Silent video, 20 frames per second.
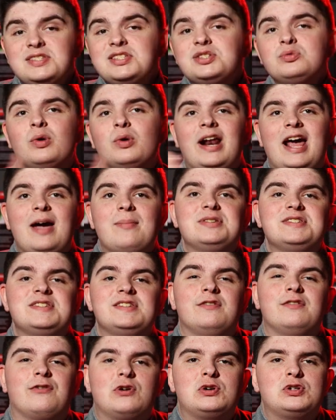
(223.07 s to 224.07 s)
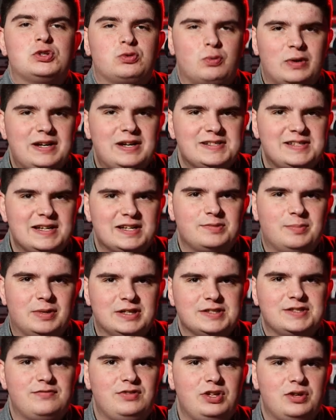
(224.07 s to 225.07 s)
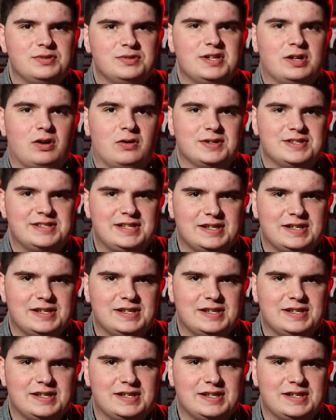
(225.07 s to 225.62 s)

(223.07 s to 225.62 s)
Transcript: this is what happens in the first three to six months of using our